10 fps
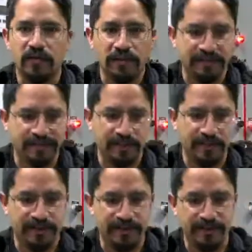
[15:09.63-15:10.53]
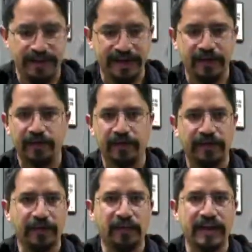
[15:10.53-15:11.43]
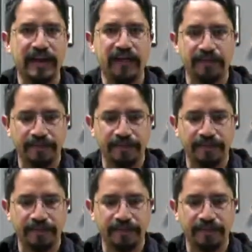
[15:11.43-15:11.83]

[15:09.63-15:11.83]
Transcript: what's the better microphone that we have.